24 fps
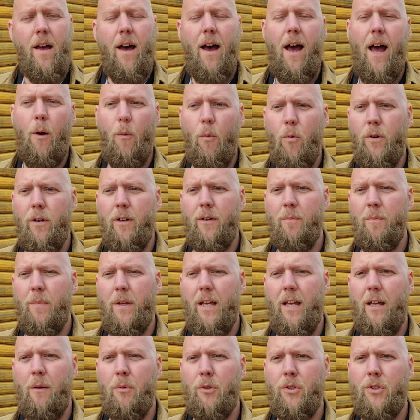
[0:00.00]
I wouldn't
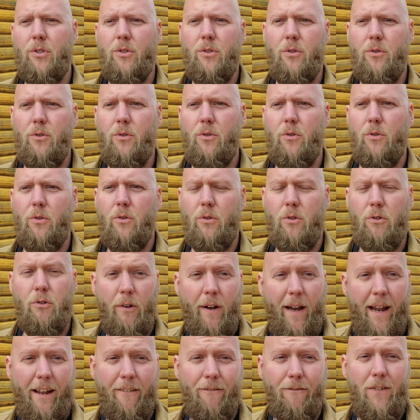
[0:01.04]
be able to
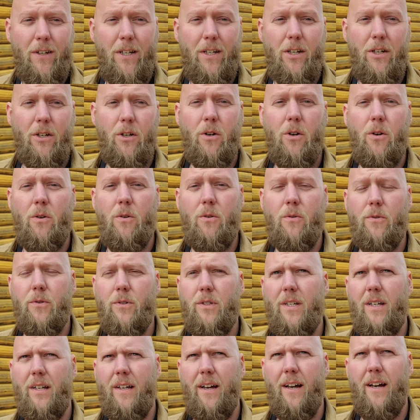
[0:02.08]
create
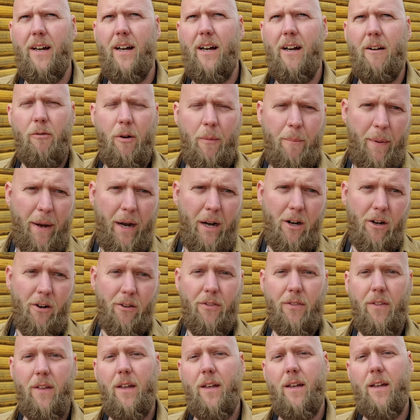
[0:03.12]
videos, uh, repair
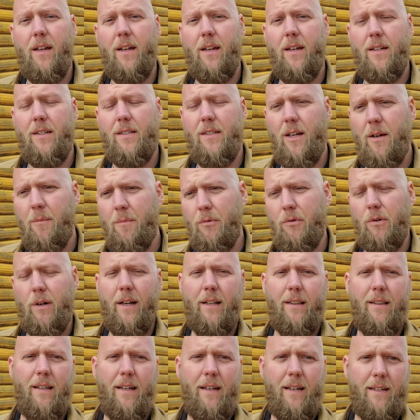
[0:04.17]
things,
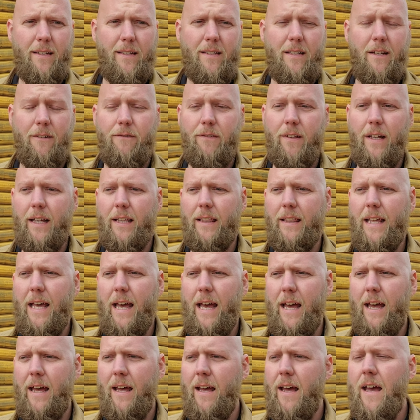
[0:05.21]
upgrade things, stuff like
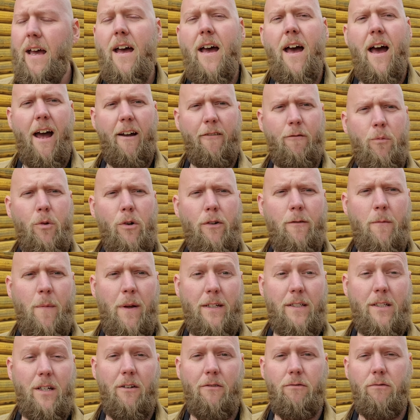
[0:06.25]
that. I've proven
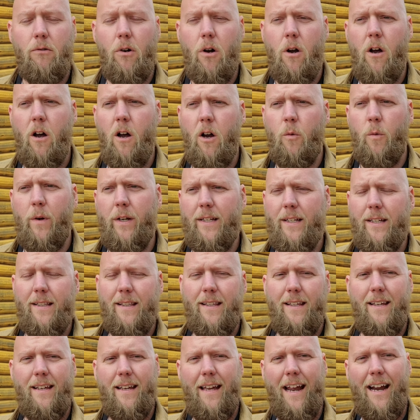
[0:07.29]
myself wrong. We did
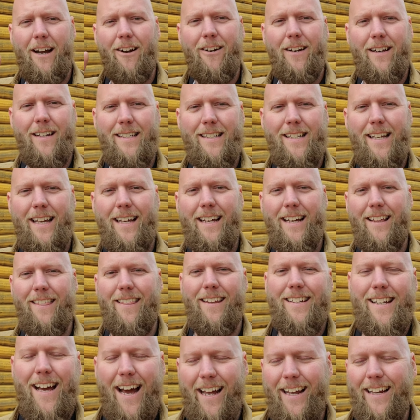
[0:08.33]
the air intake on
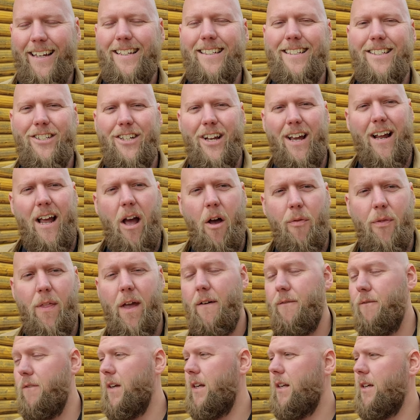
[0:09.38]
the Titan. Check out
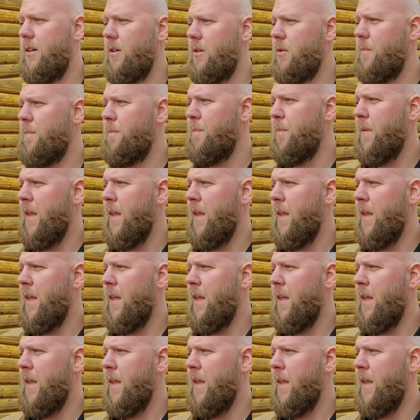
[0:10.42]
that video.